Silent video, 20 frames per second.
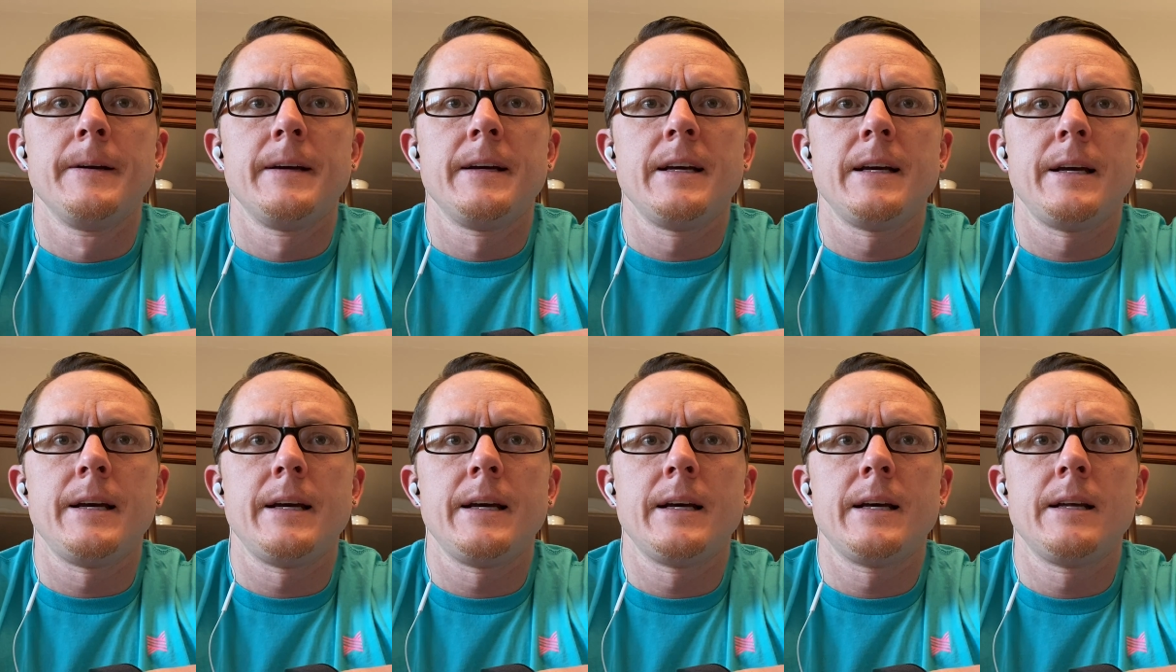
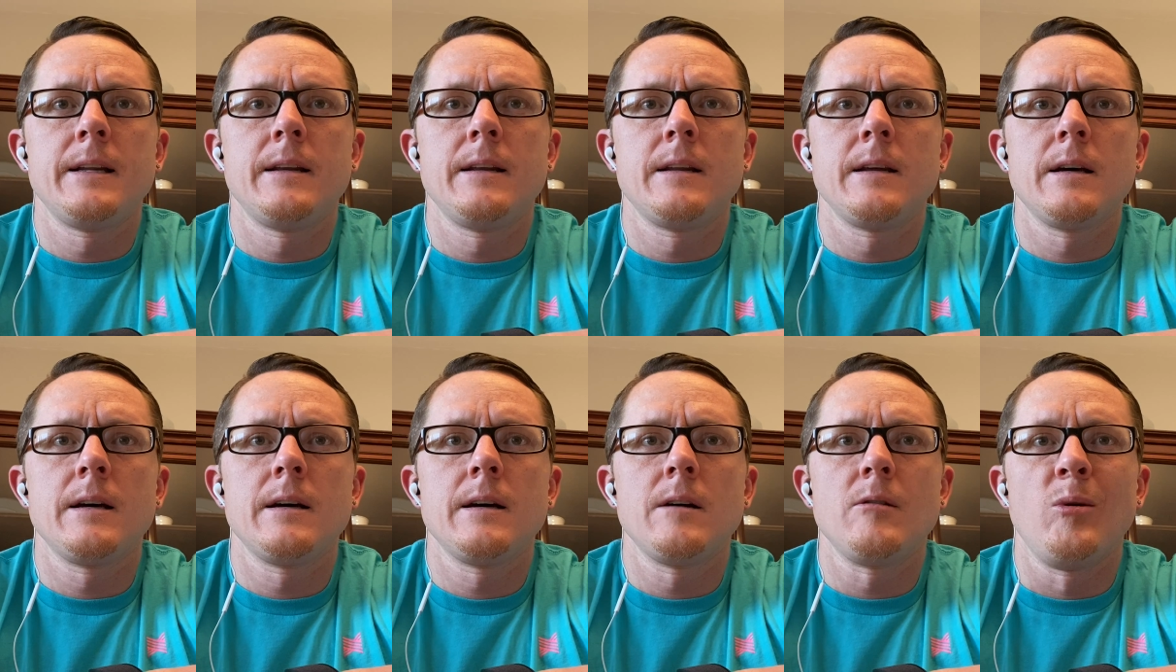and
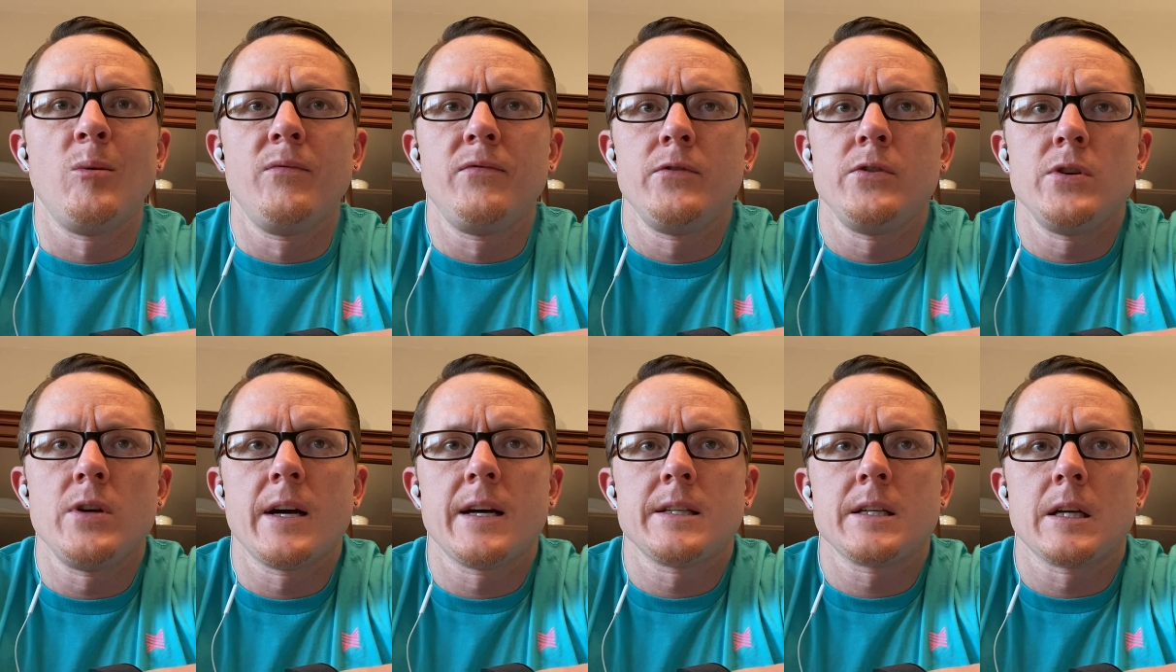hopefully you
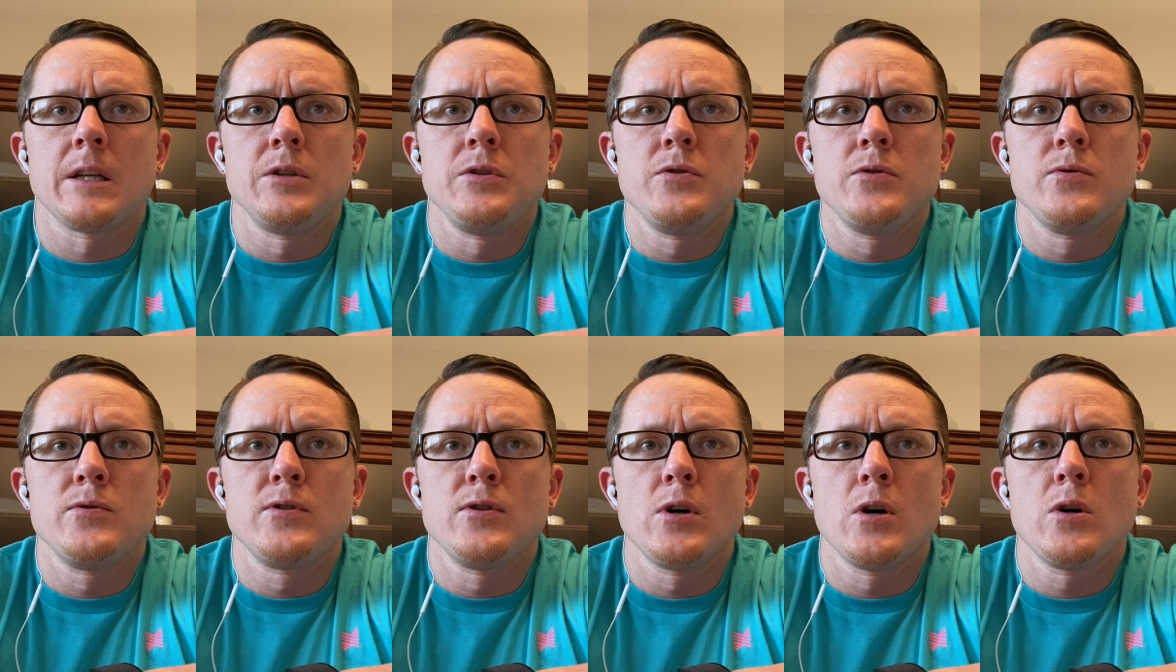guys can
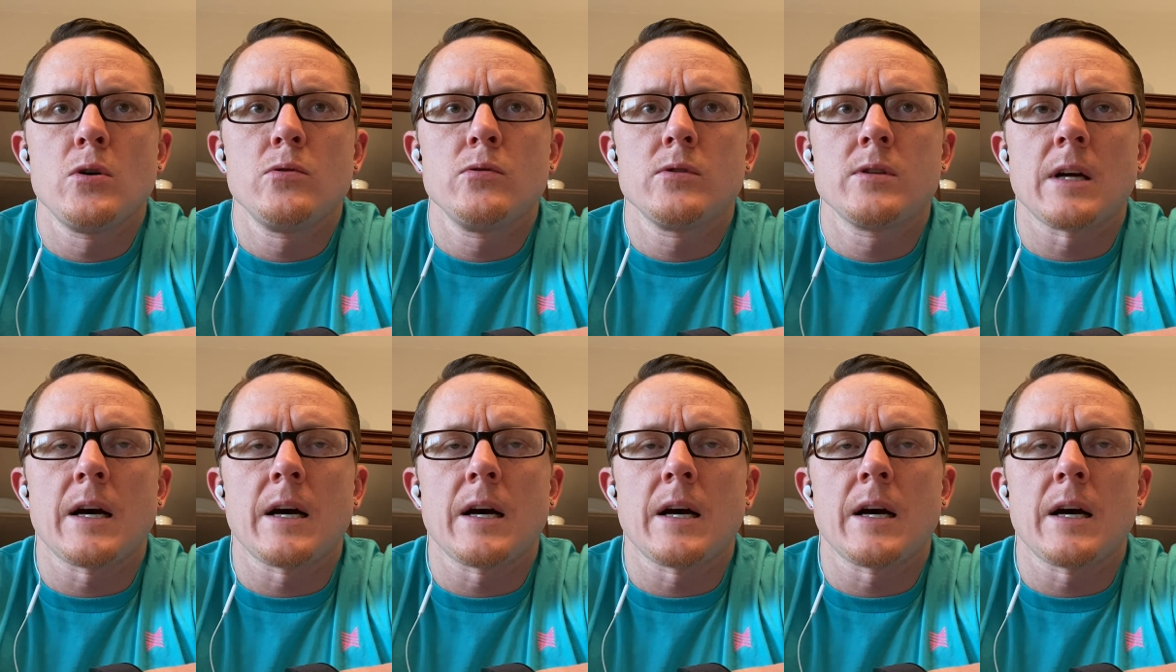use those.